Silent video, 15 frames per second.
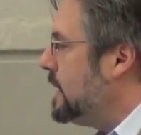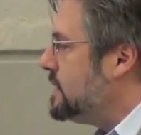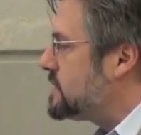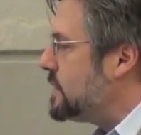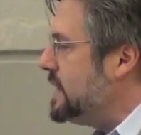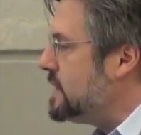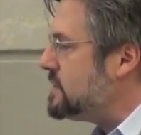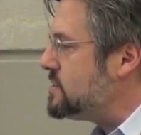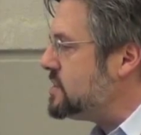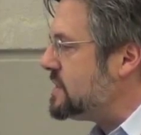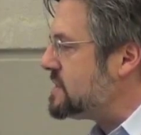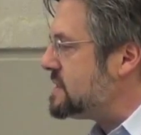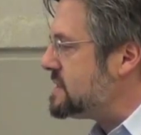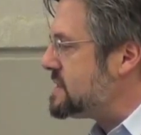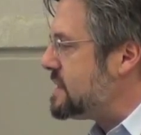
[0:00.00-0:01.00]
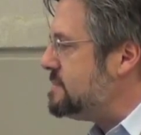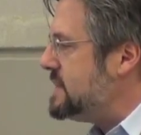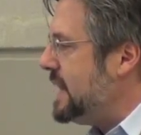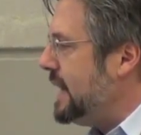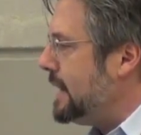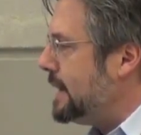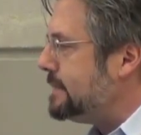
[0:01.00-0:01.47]
So here's just some
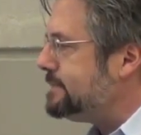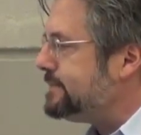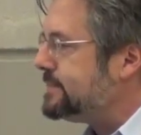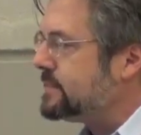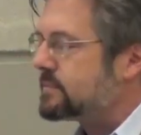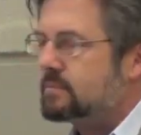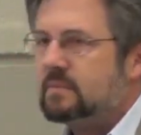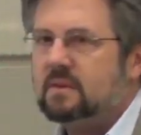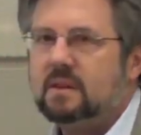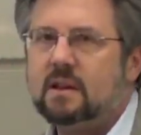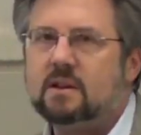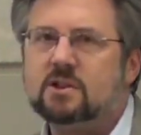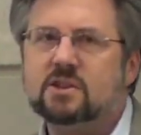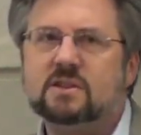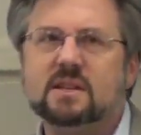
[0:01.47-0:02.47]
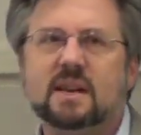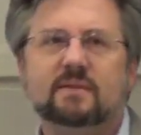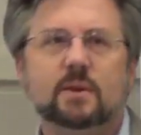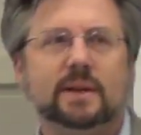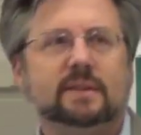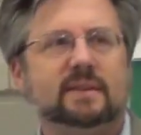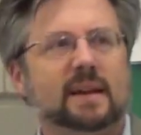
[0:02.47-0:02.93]
data, just to
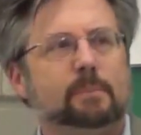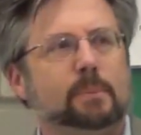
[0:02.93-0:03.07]
give you an